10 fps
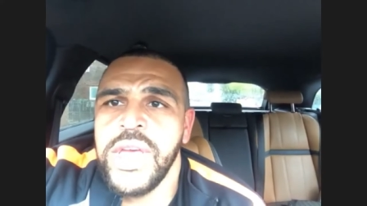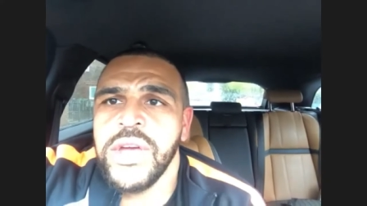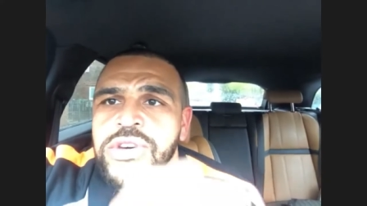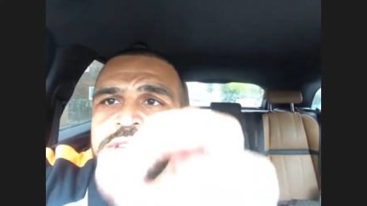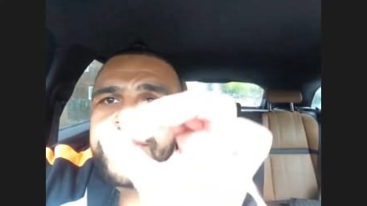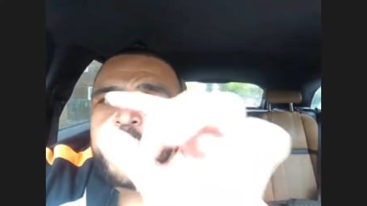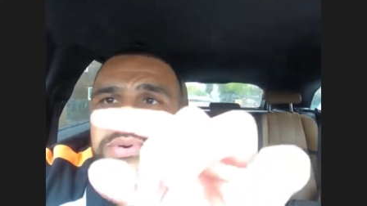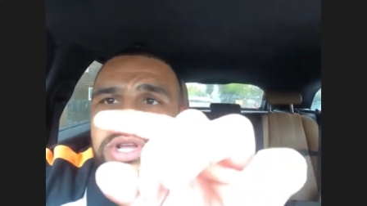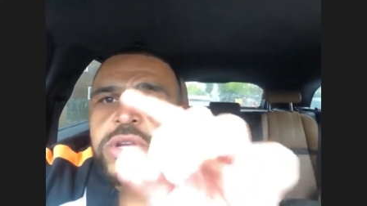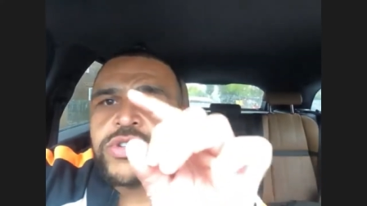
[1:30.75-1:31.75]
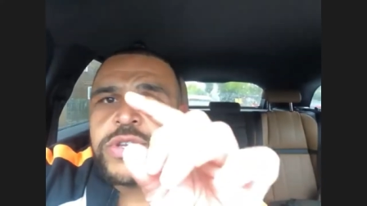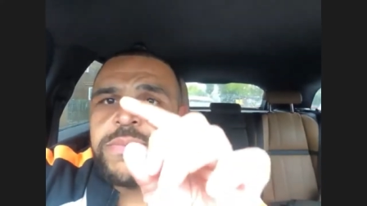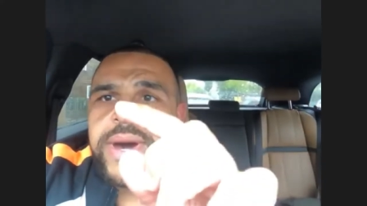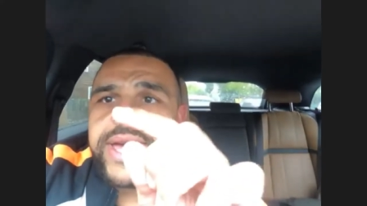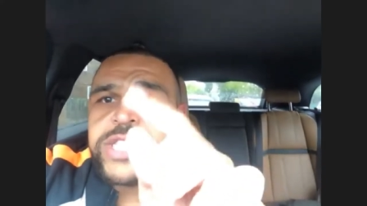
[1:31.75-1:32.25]
because I had the bullet lodged
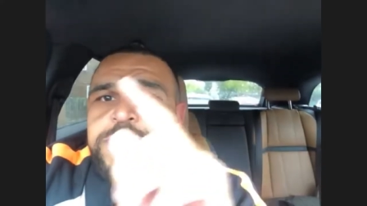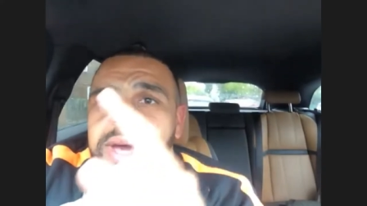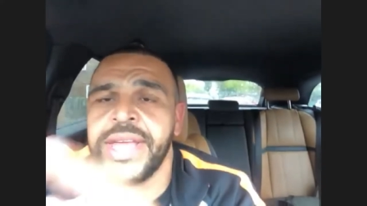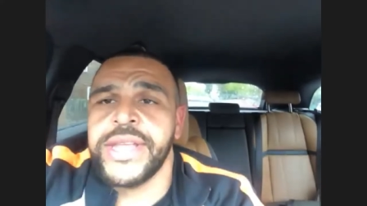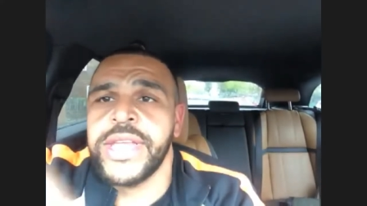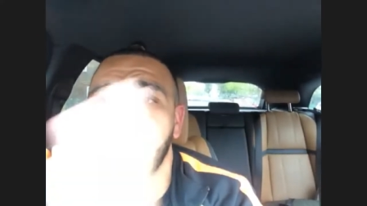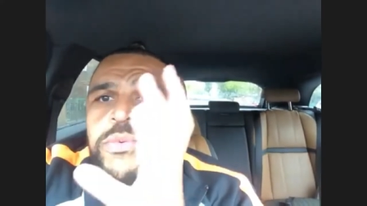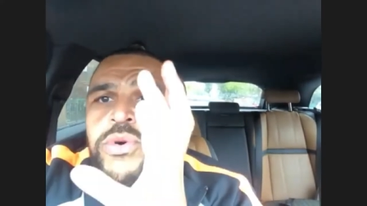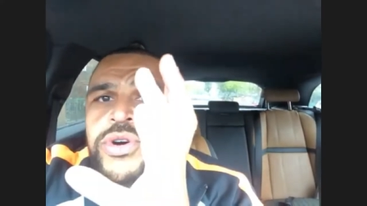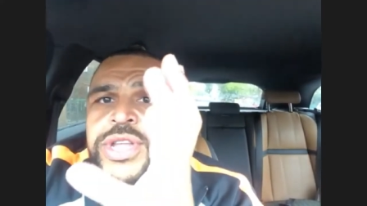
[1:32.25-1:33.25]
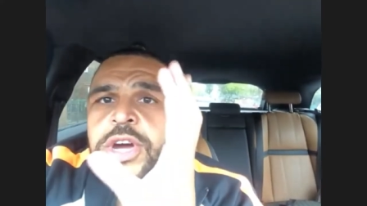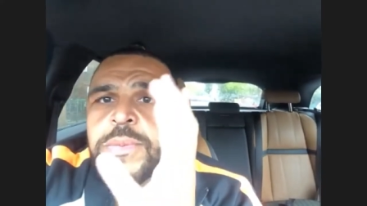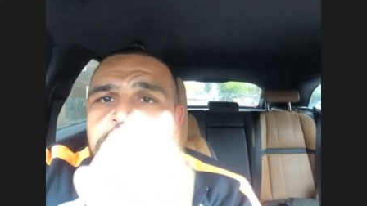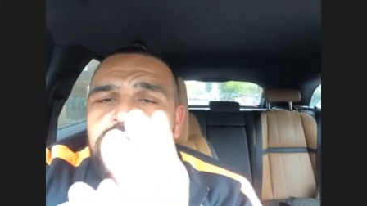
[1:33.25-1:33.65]
in my spine and I walk on elbow